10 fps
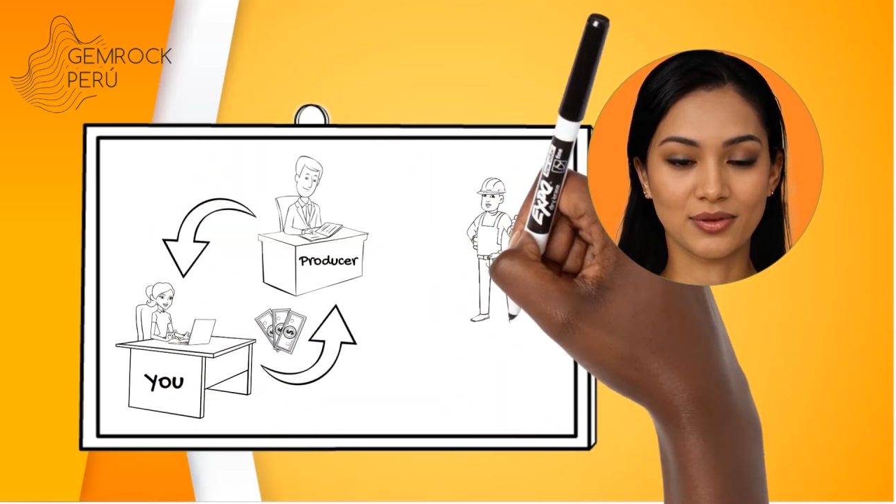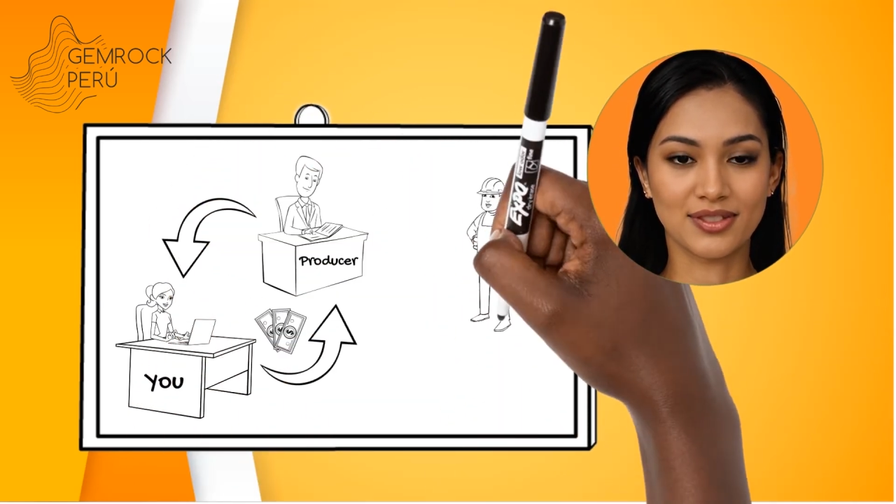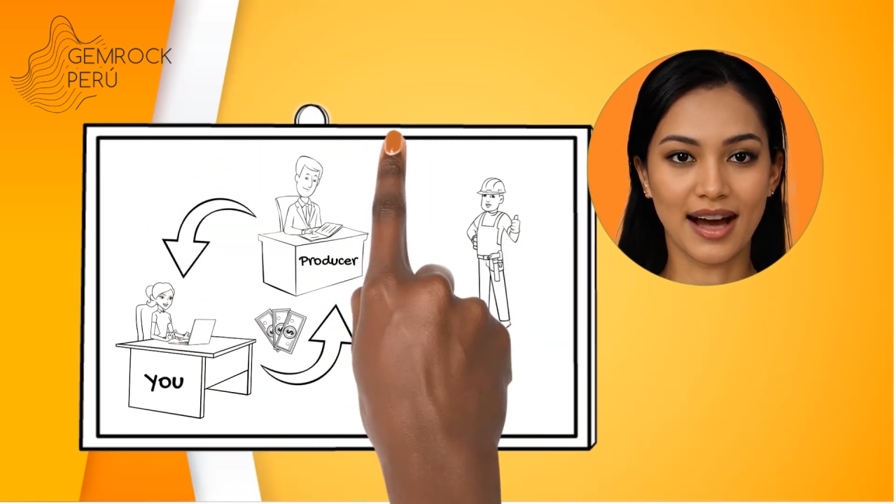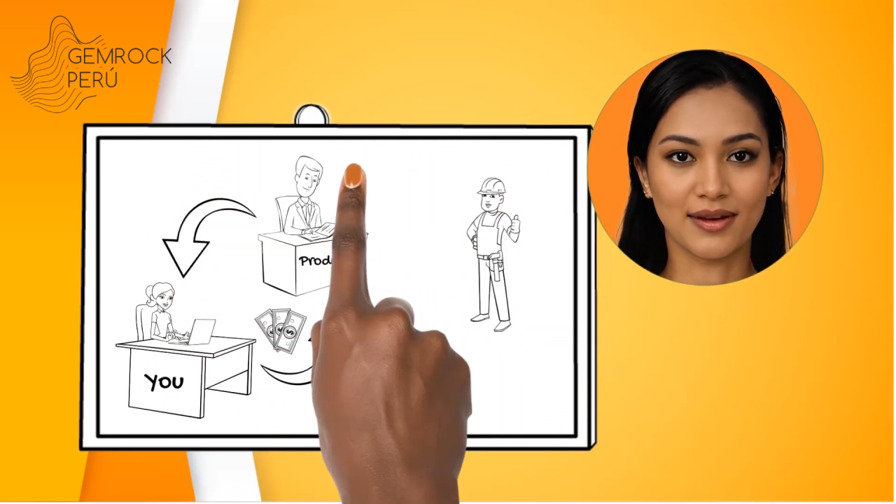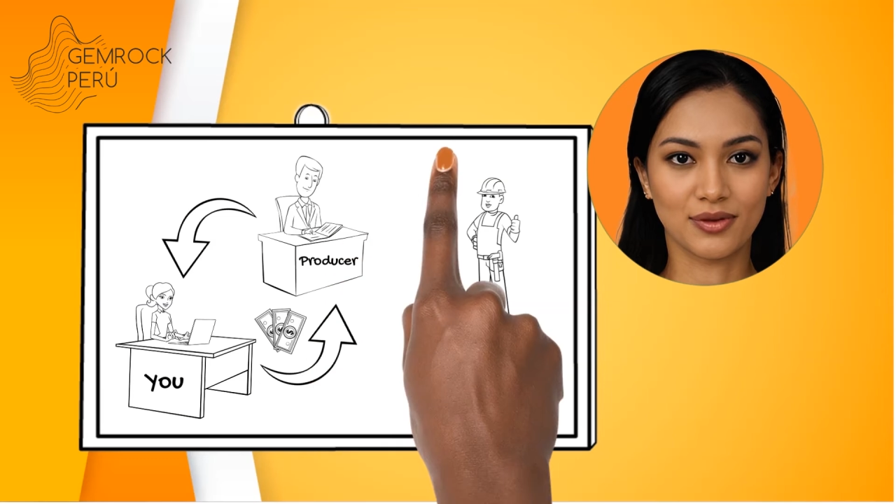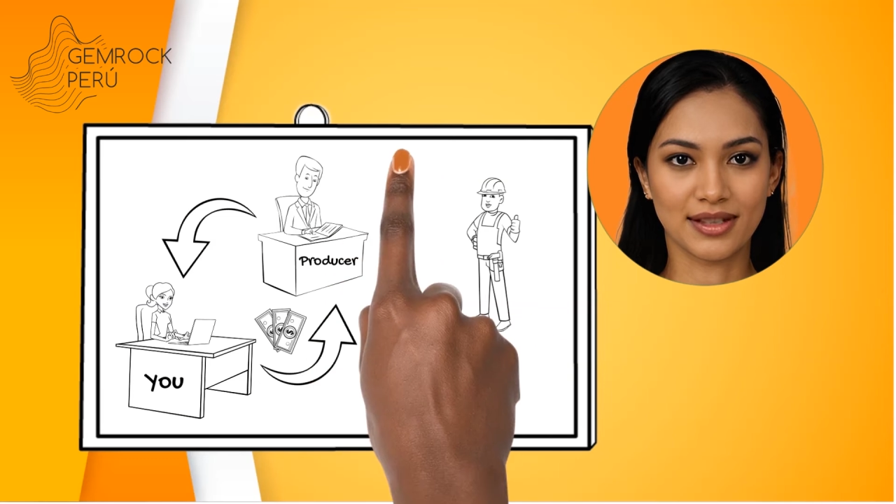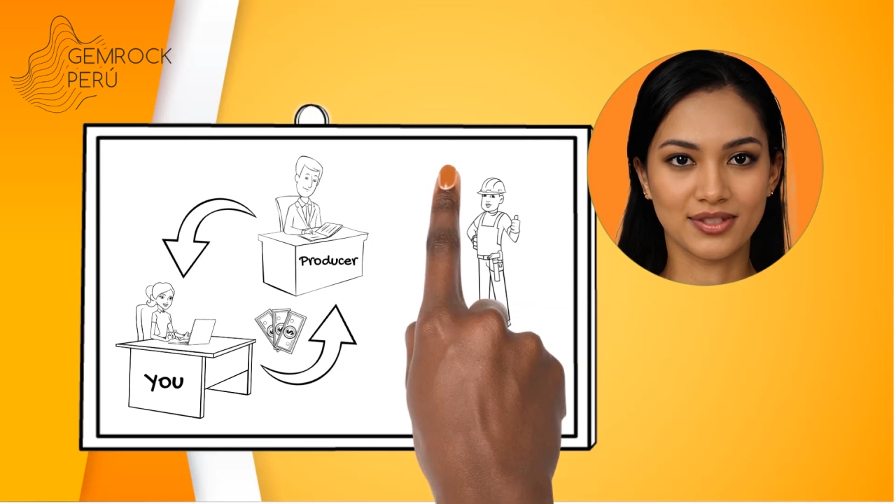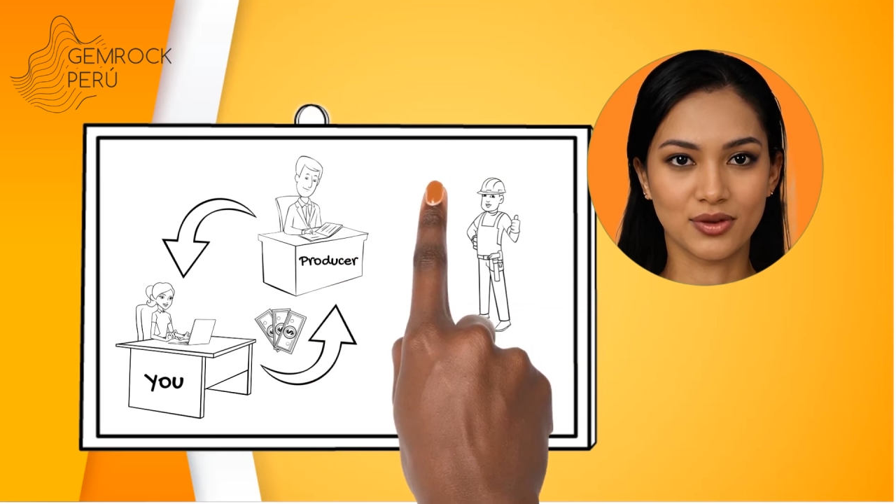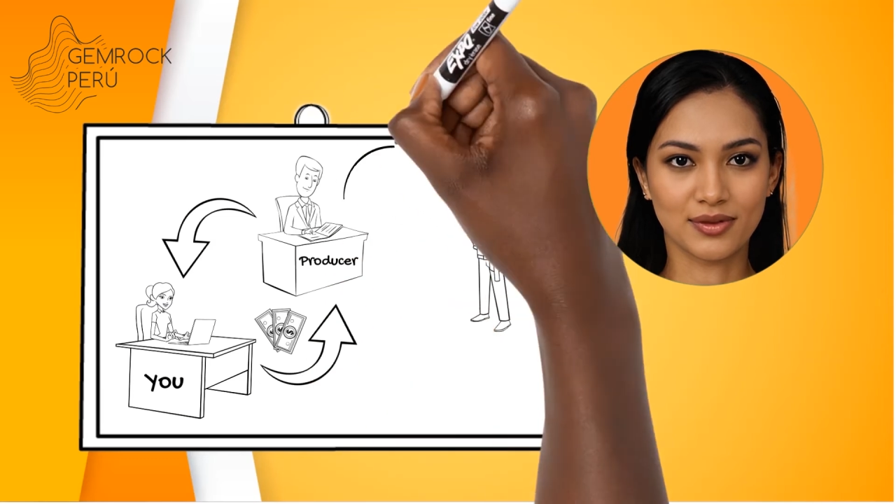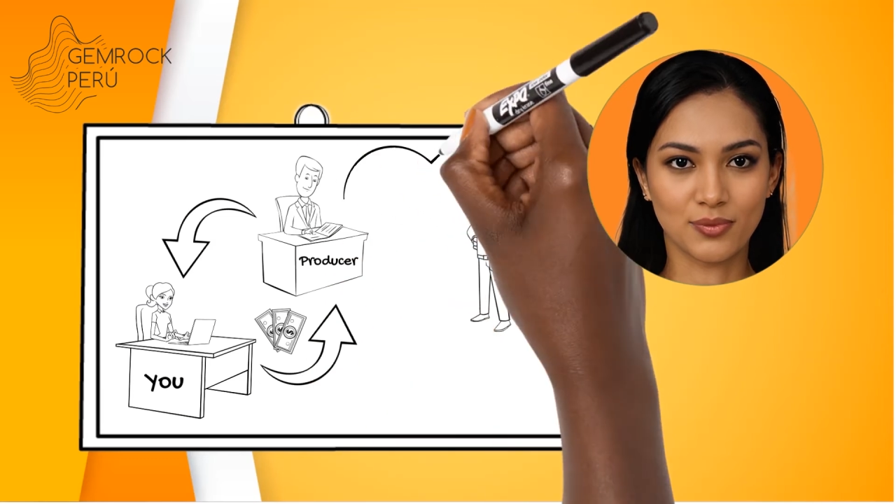fair
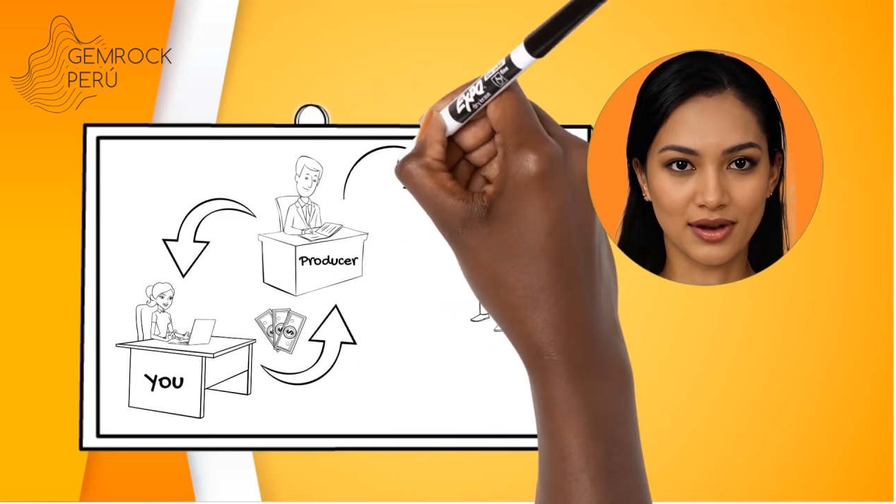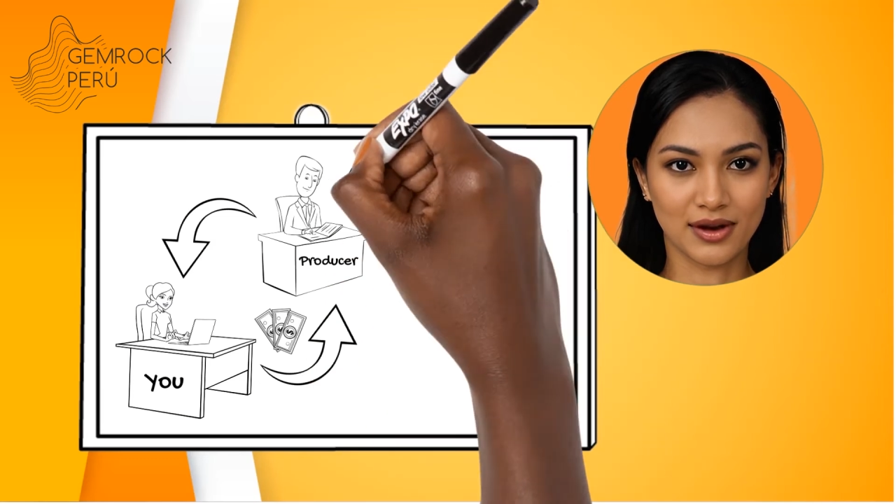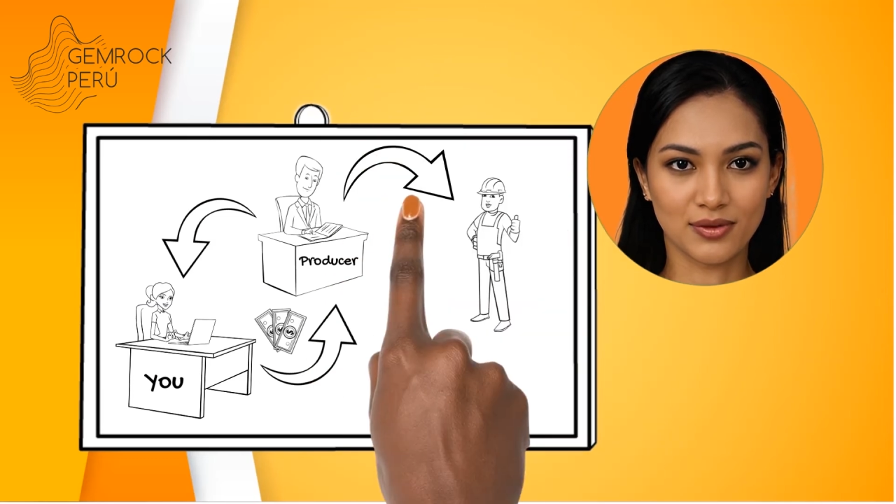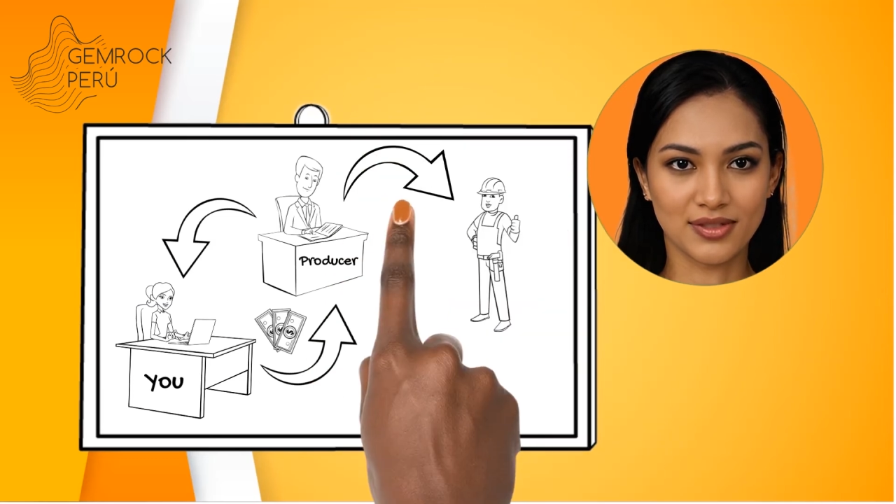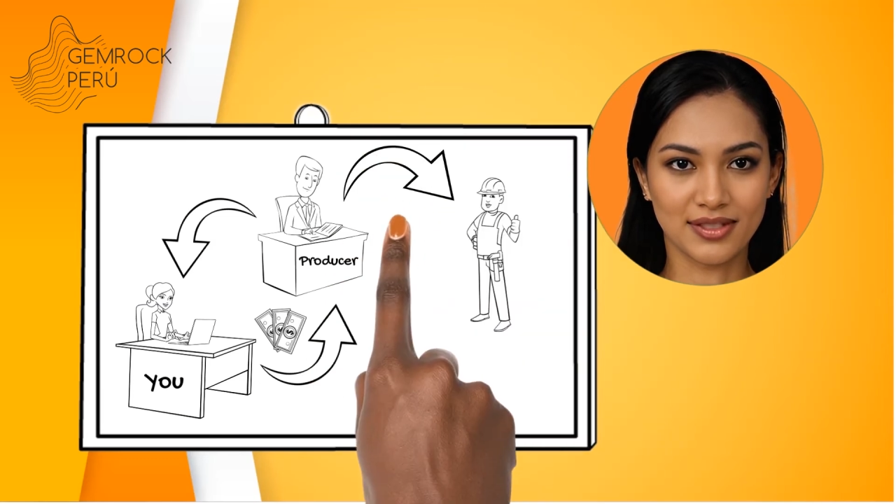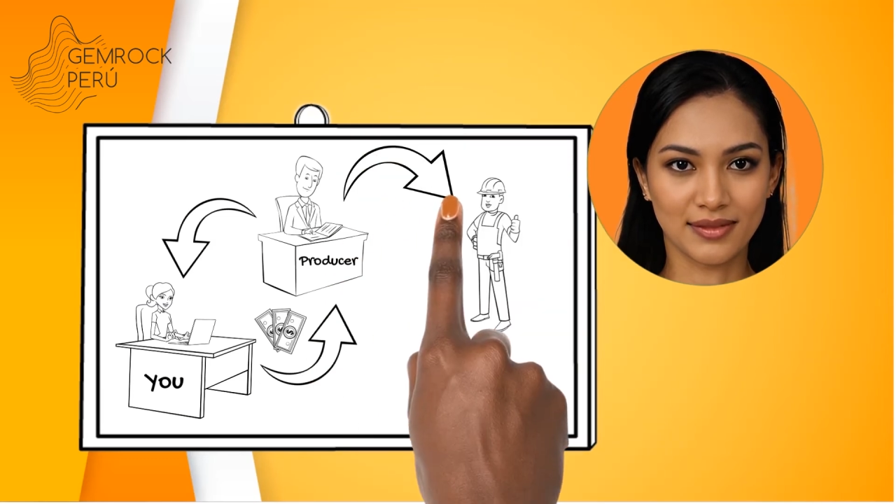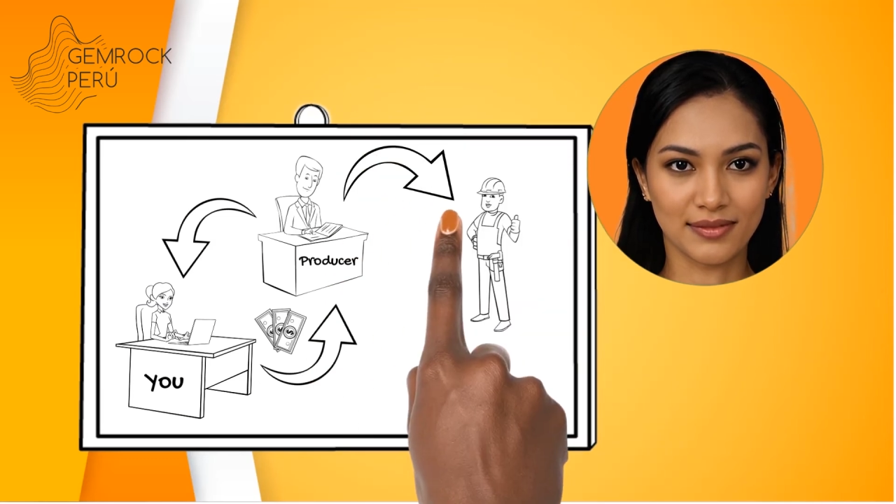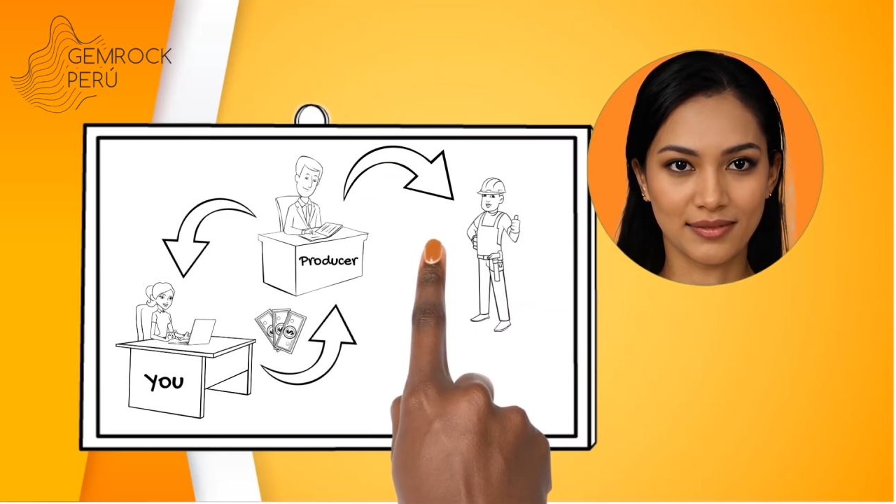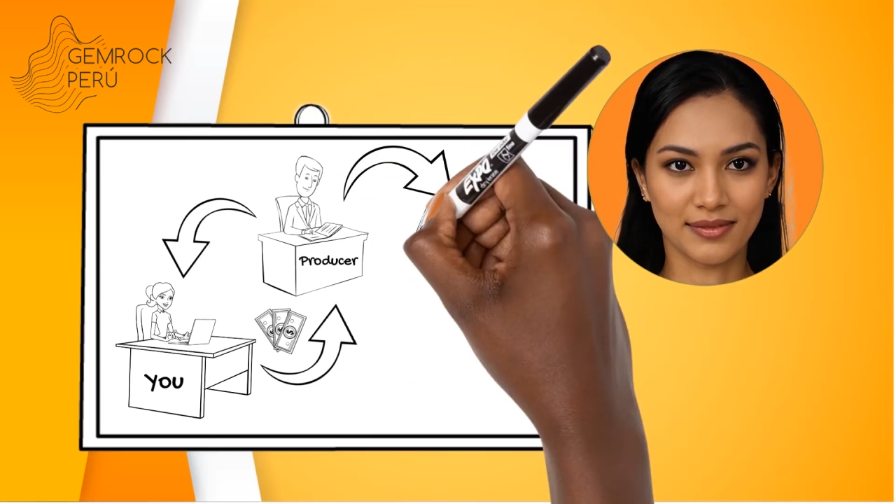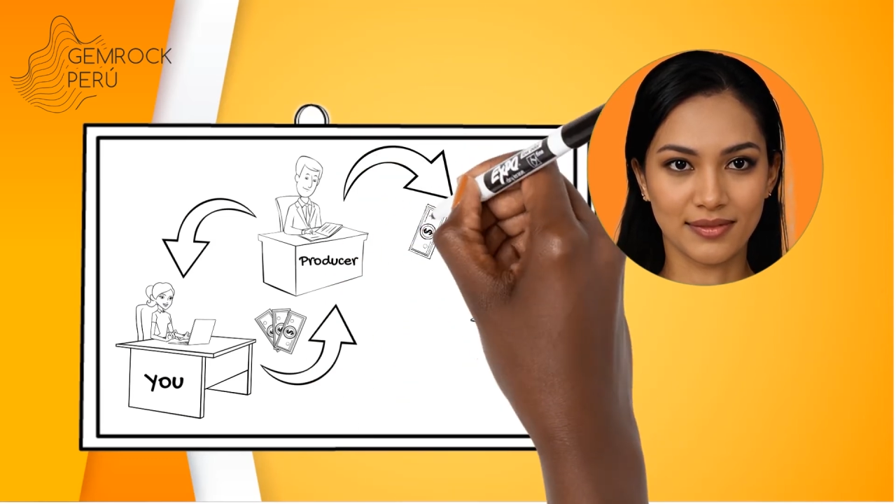salaries to his
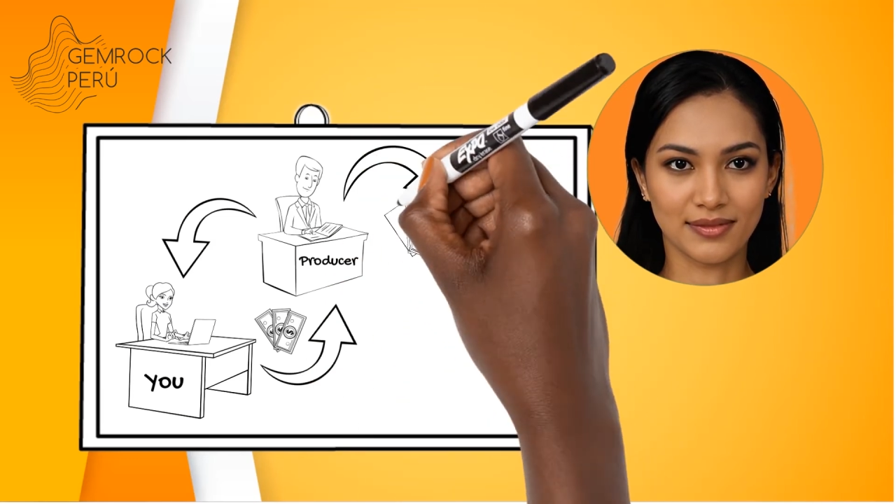workers.